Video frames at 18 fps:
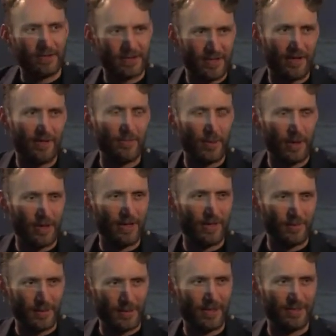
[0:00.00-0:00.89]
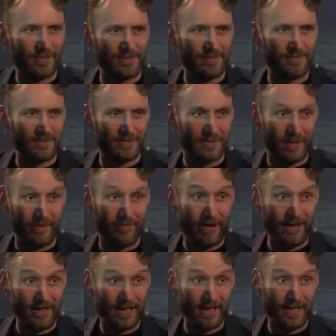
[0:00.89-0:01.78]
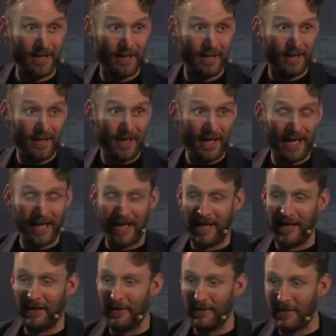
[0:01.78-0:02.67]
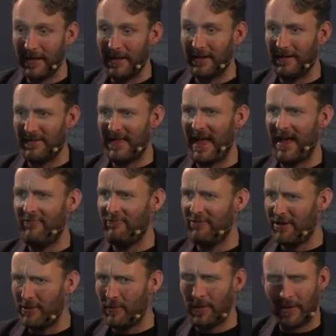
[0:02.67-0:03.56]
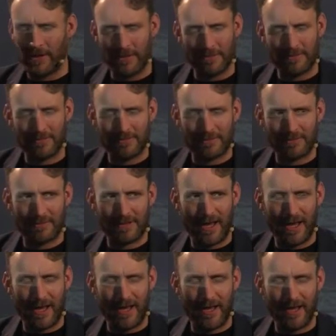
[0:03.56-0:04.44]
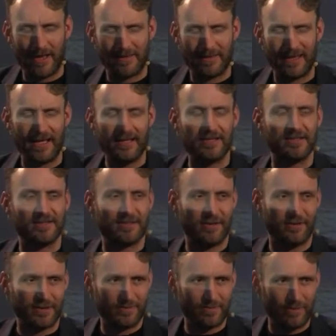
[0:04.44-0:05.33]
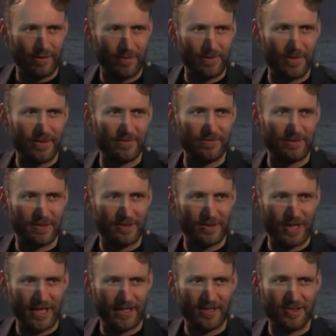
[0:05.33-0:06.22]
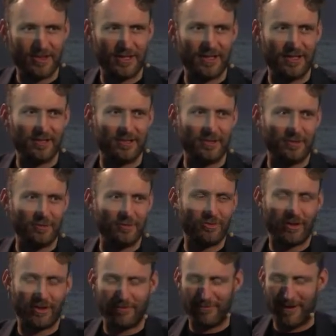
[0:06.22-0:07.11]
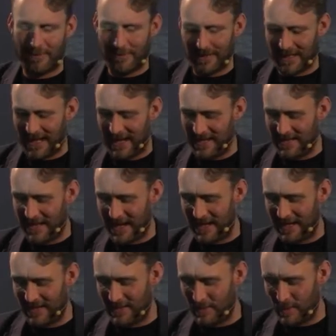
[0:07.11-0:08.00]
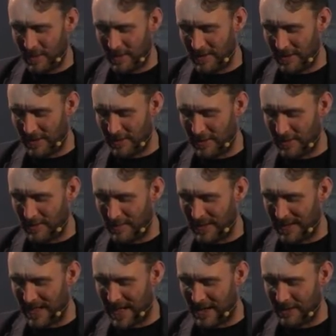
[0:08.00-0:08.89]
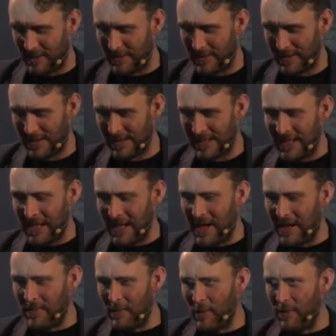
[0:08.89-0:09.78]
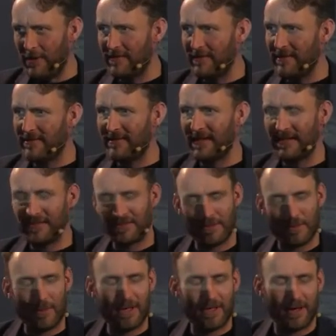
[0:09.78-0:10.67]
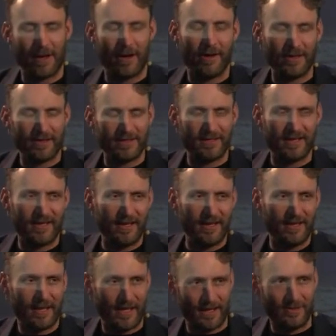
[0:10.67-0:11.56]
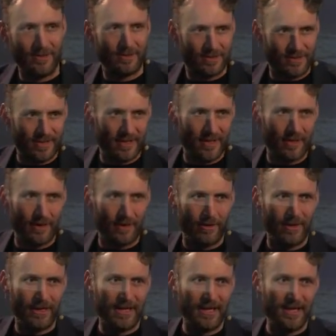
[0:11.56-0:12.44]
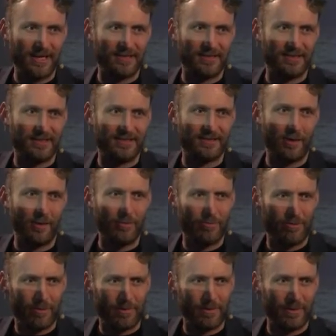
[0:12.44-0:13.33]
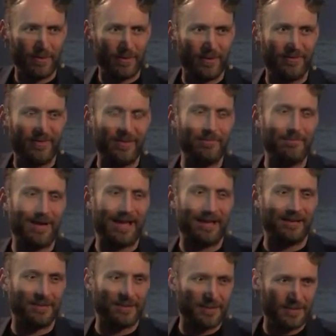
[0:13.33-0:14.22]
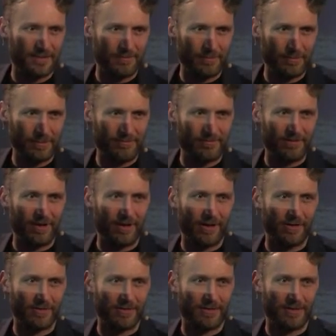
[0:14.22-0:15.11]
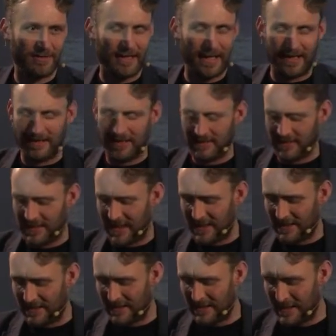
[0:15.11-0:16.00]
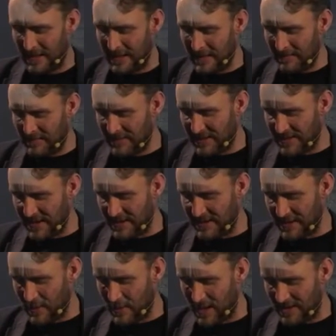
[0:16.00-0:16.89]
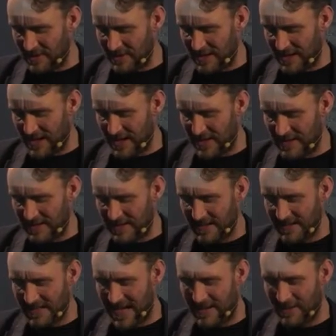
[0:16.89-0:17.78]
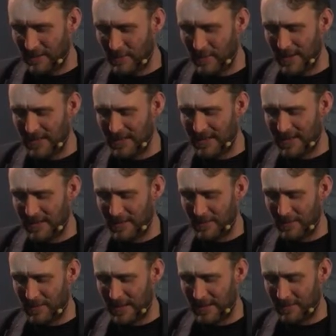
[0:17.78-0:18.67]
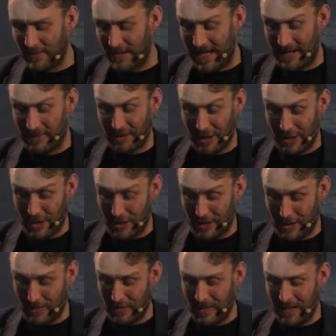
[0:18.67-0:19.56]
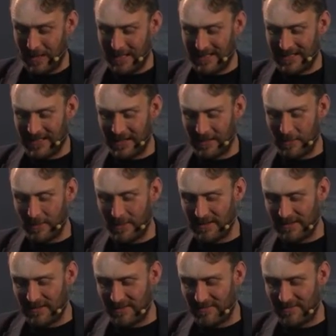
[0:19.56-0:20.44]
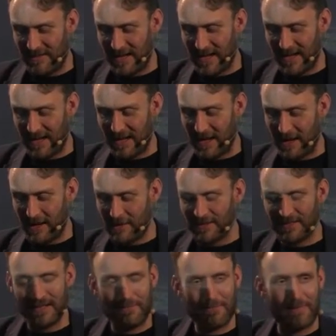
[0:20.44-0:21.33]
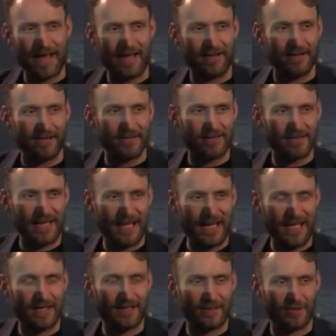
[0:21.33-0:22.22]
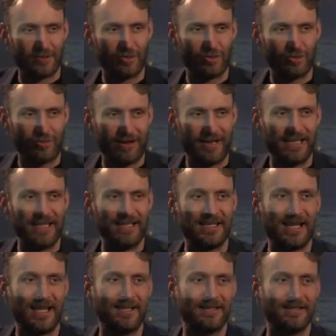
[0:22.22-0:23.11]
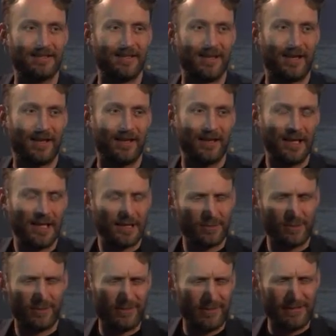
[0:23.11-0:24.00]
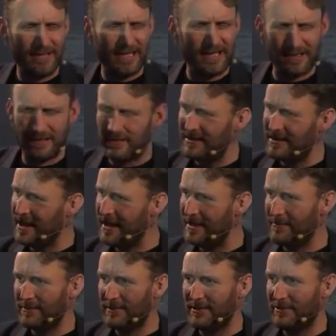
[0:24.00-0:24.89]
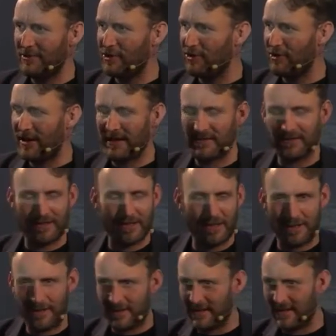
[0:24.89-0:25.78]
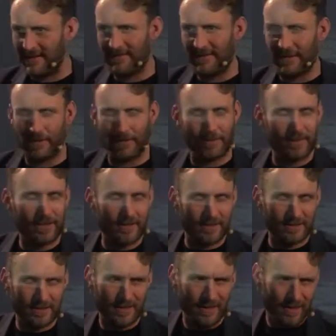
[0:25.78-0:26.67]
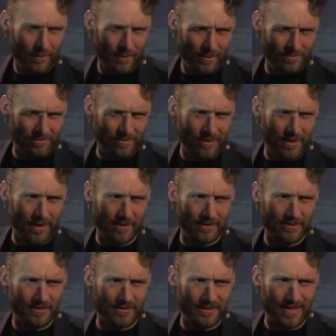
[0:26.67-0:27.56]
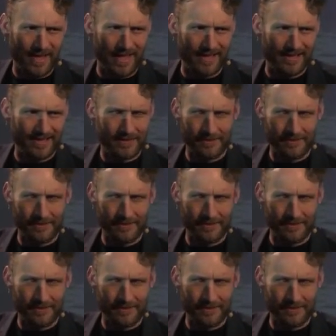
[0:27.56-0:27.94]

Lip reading: of time working with customers directly and looking at their real-world data science problems and challenges, and you're trying to replicate that in the work that you're doing with Kaggle. And one of the things that I see, and you see a lot, is this whole problem of imbalance with regards to data sets. So there's a question here that says, how do we deal with, or how do you deal with severe class imbalance in a training data set. So are there any tips and tricks that you could give the audience with regards to that?